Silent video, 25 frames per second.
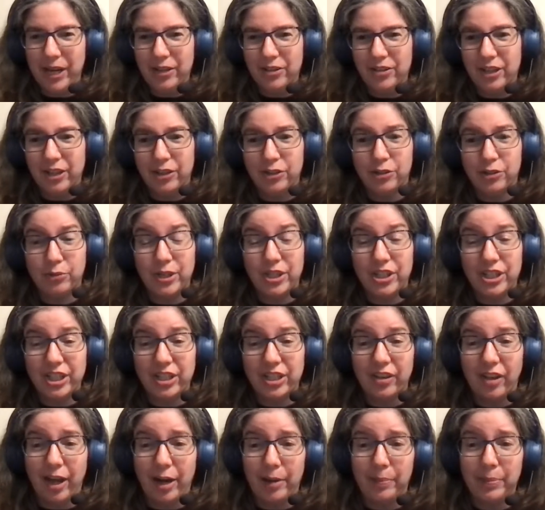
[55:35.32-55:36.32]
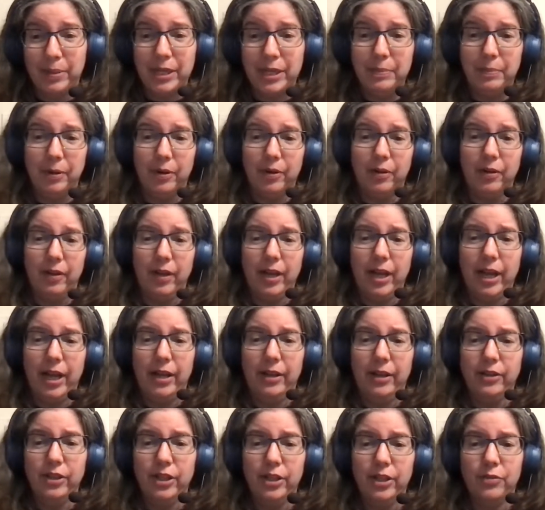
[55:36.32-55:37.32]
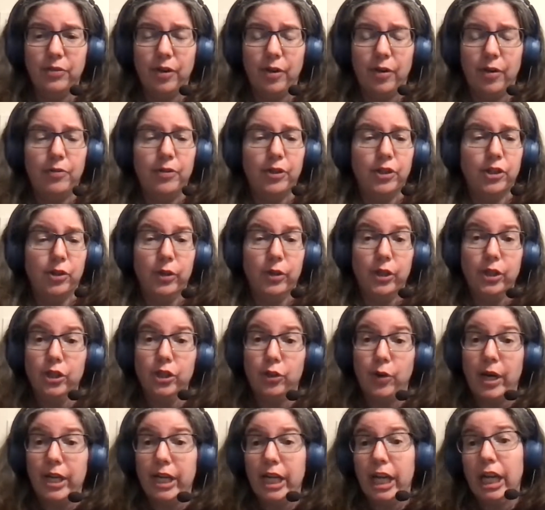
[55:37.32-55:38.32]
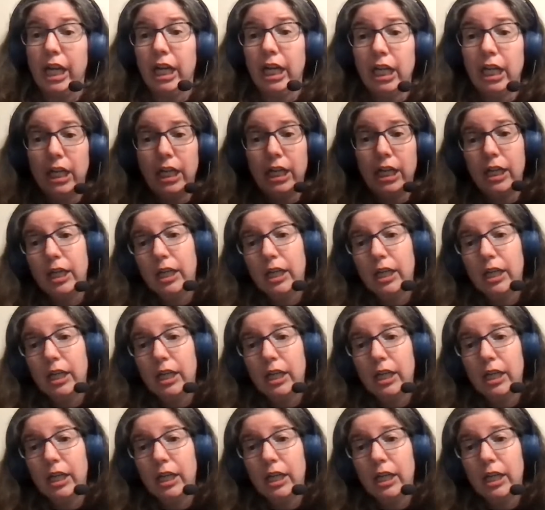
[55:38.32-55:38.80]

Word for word: is that it's reaching a lot of people and it's very visually striking. I